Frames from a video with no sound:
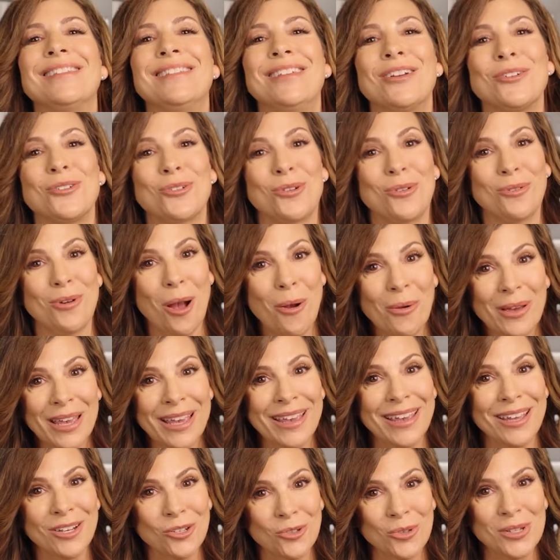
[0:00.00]
there's
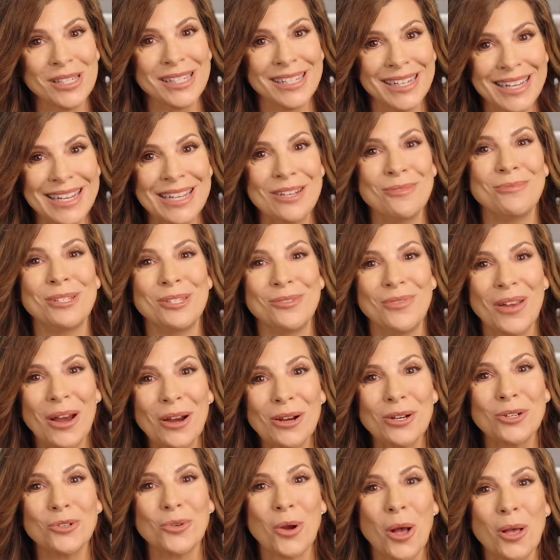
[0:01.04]
growing interest in
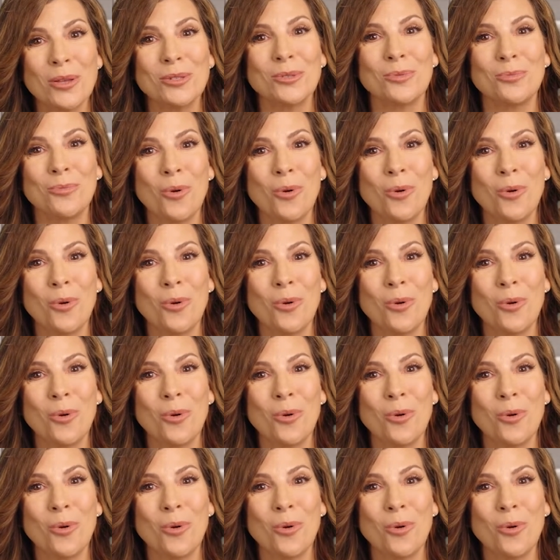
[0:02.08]
resveratrol's